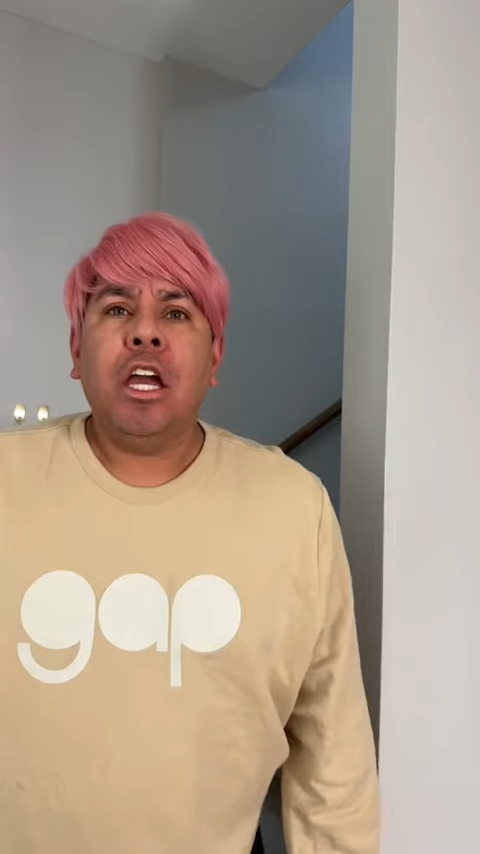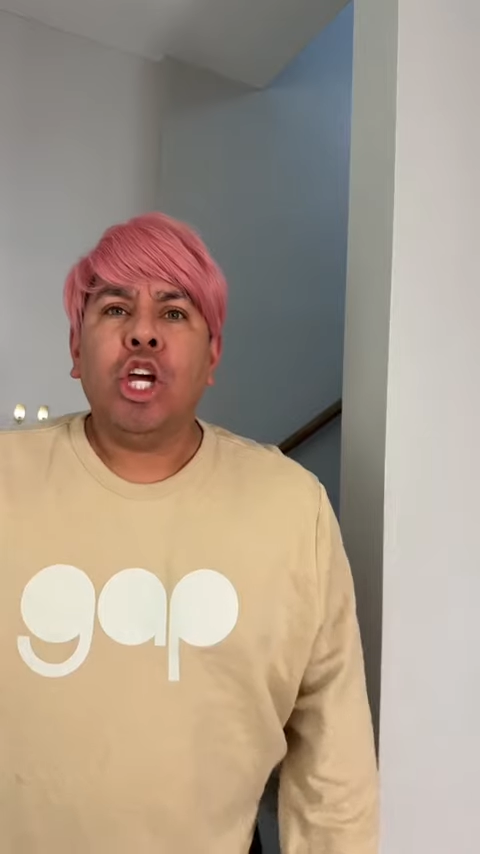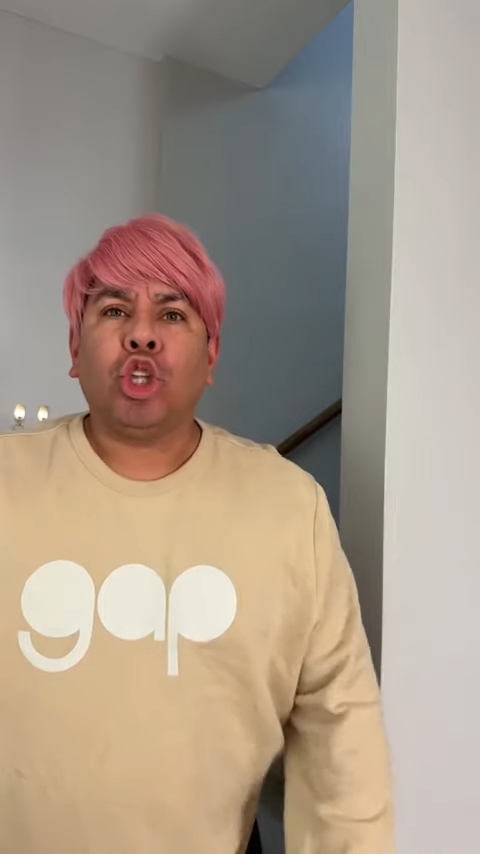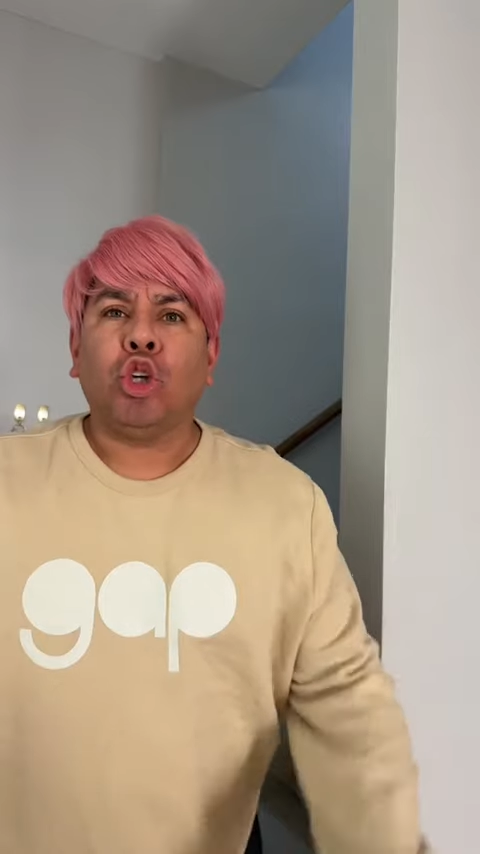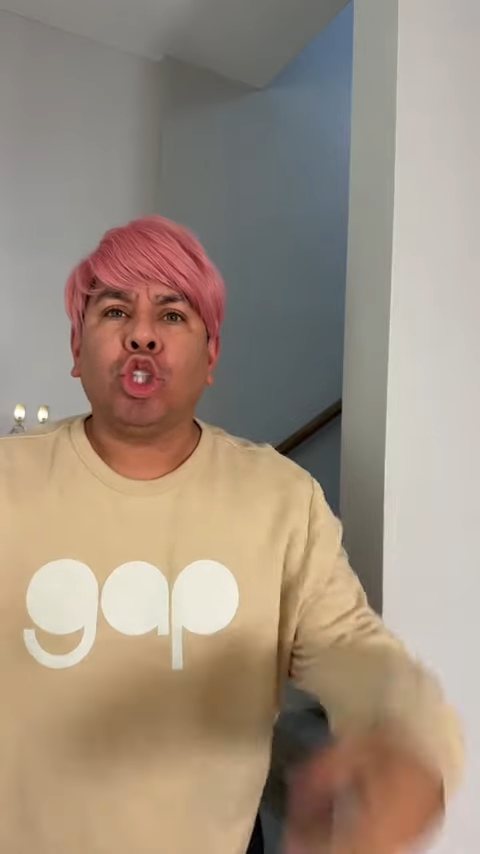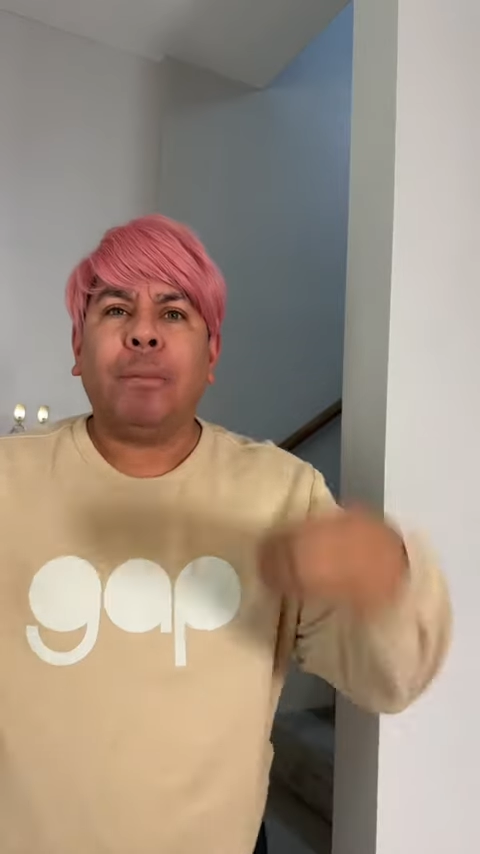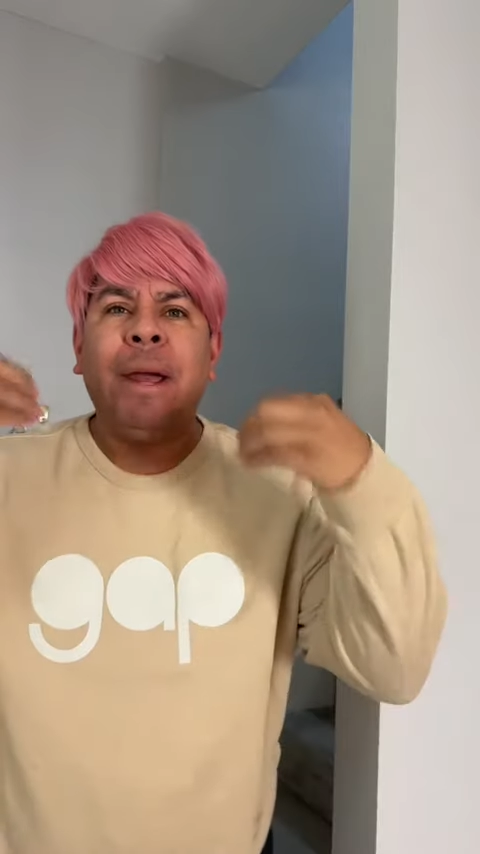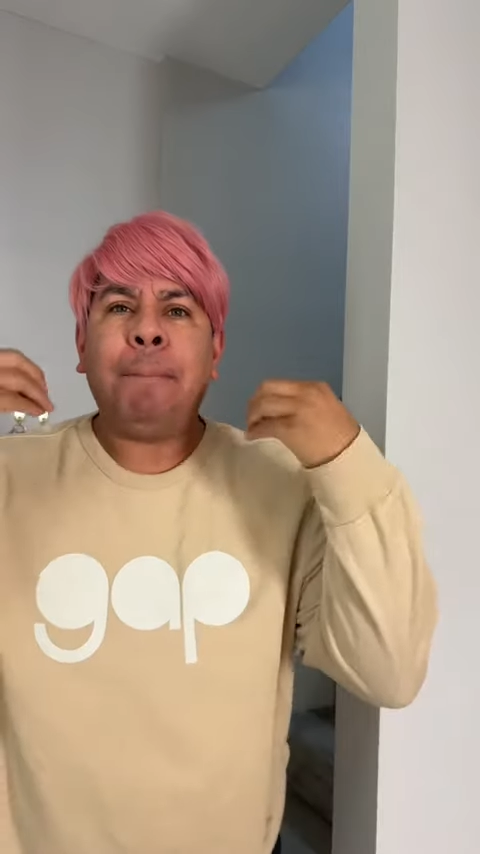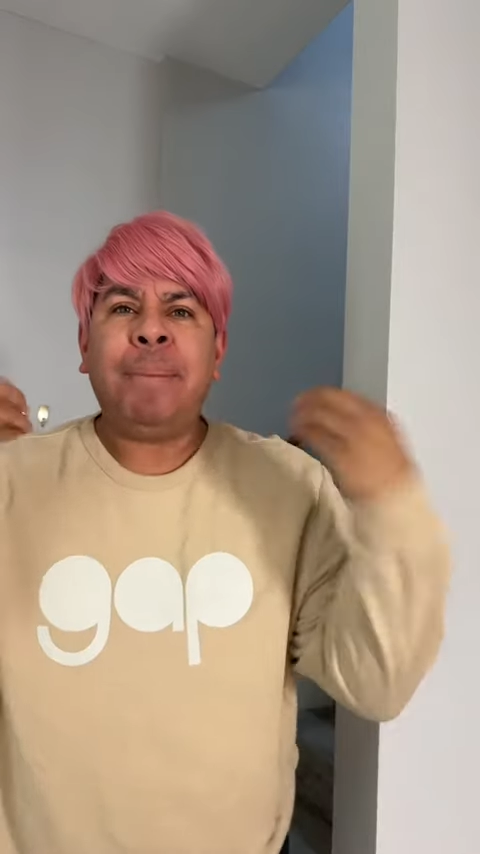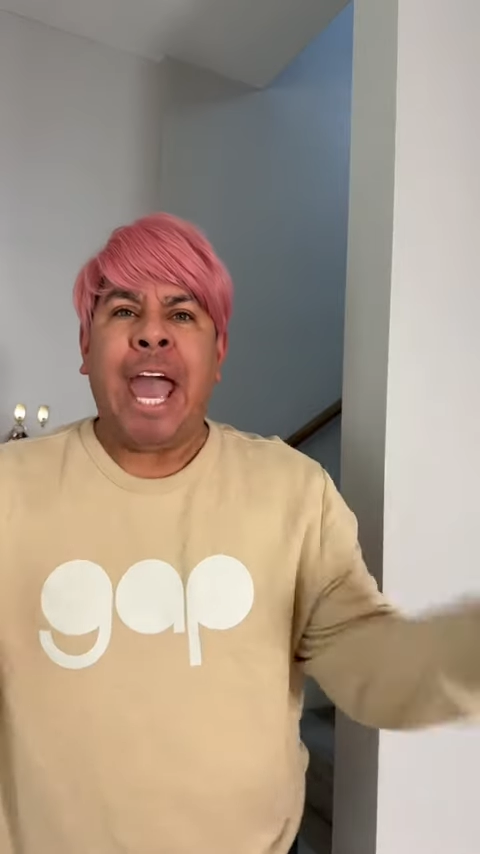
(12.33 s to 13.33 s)
Those are my
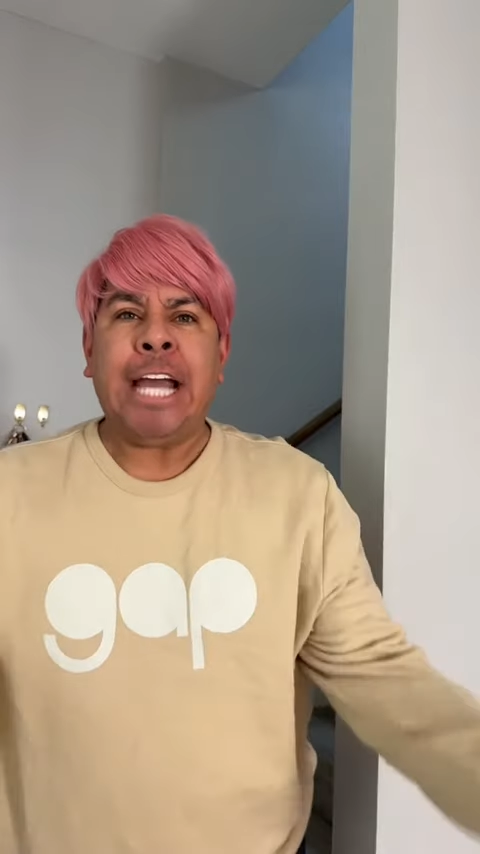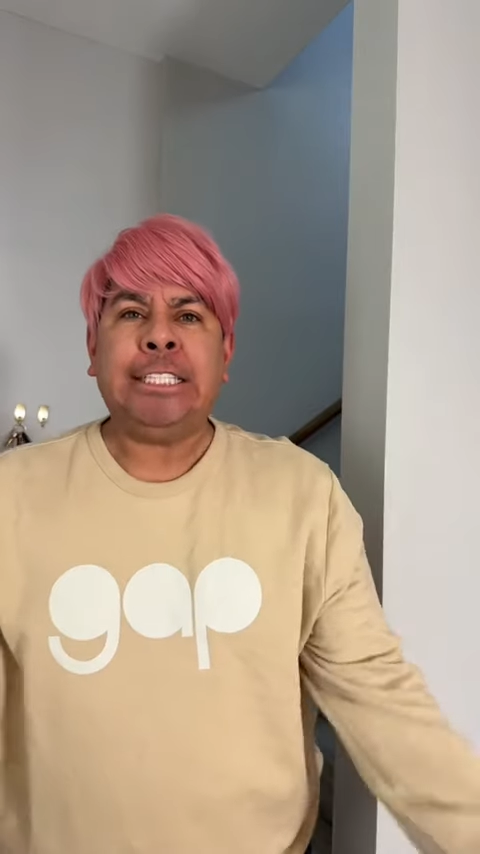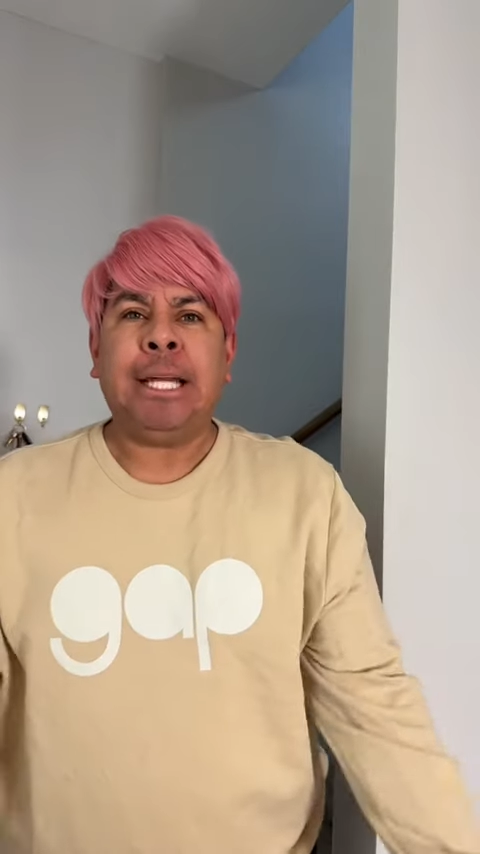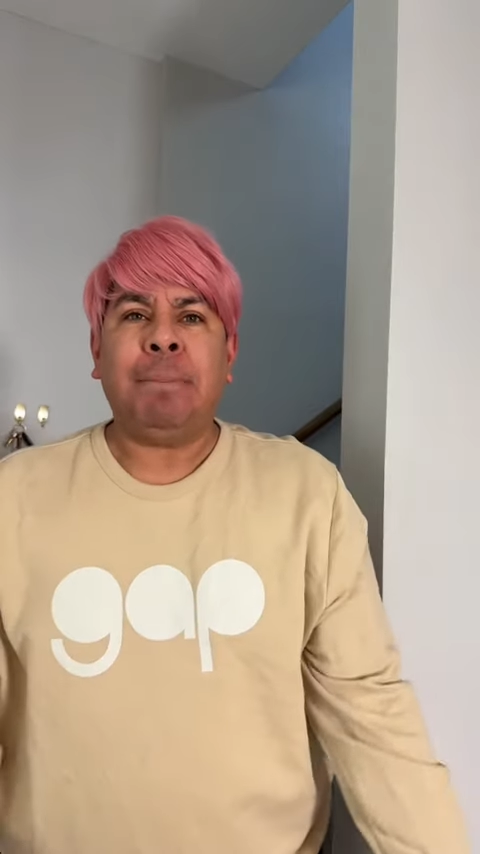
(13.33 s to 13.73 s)
pants that my